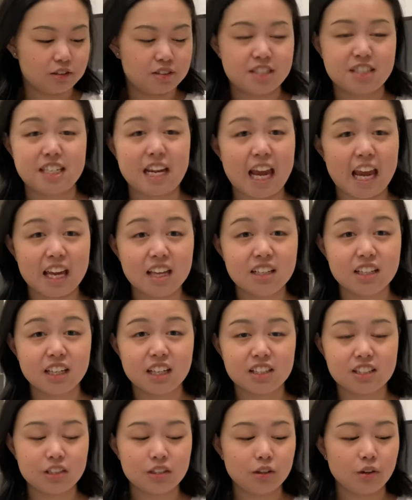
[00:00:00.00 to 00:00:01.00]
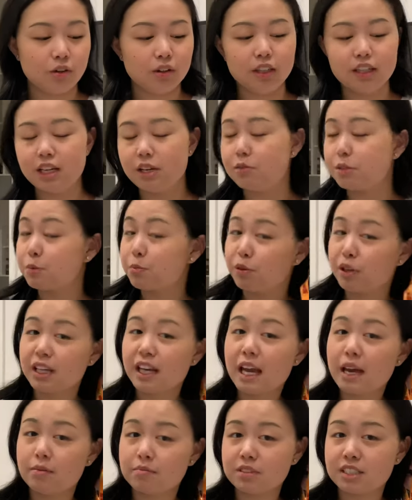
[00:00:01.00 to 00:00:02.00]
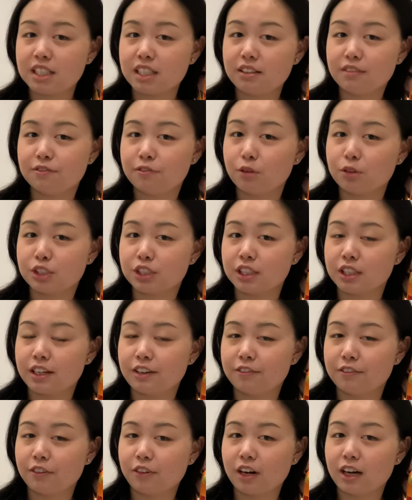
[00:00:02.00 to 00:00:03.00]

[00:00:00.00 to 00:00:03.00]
stand, I guess you call it, it was pretty empty, fortunately for